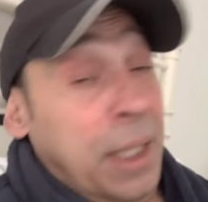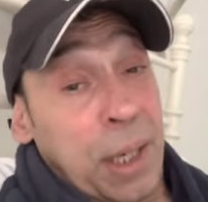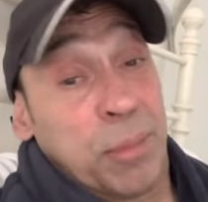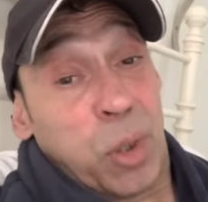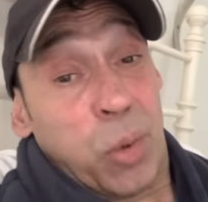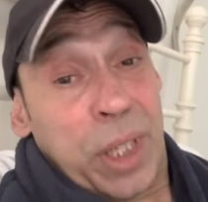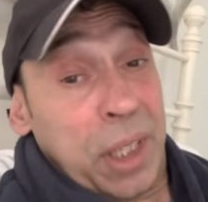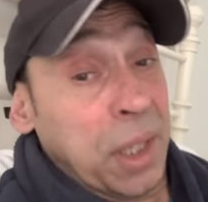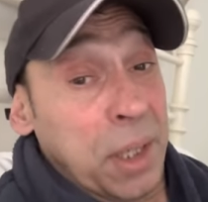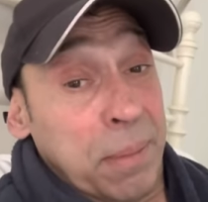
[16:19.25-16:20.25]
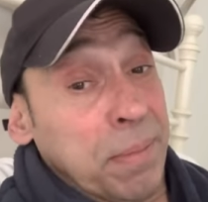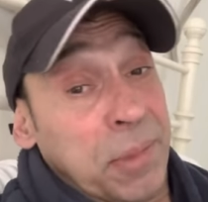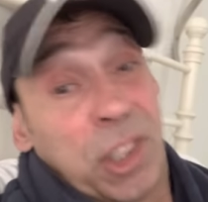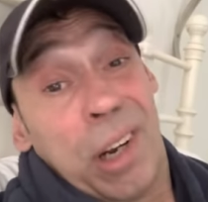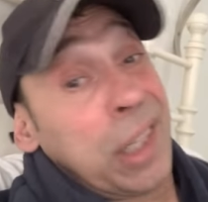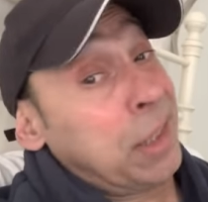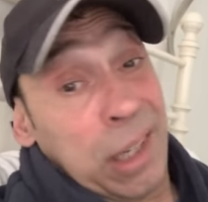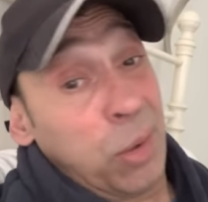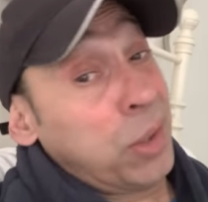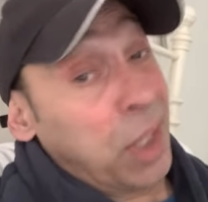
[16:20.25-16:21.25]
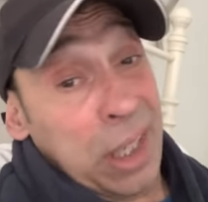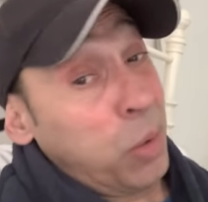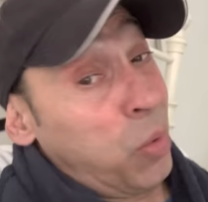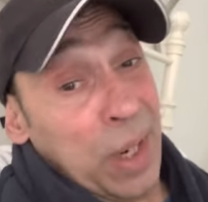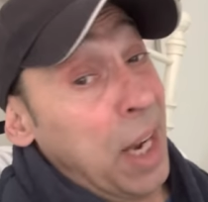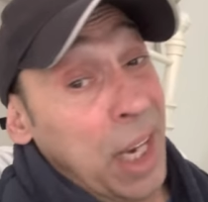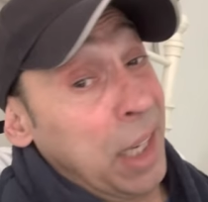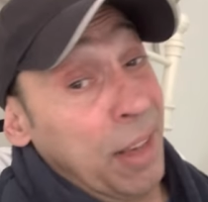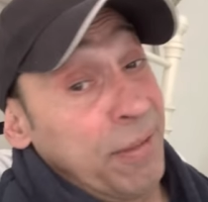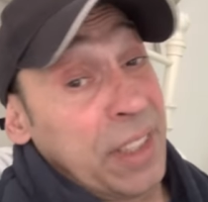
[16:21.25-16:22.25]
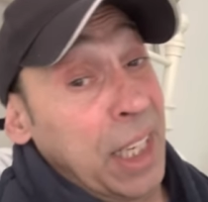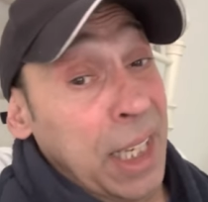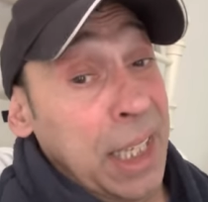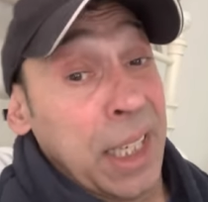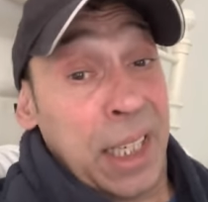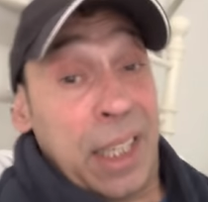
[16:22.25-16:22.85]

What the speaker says: I'm talking Charlie Tozo, who I love dearly,